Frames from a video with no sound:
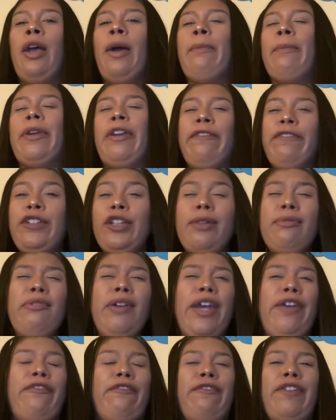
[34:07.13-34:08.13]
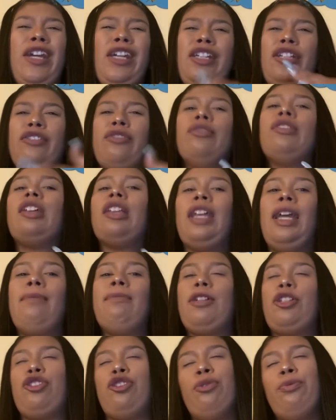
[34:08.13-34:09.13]
But if you're my friend and you claim
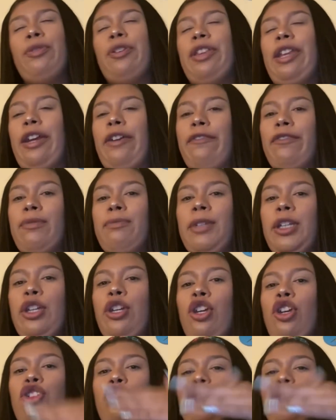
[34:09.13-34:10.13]
that you were there for me, you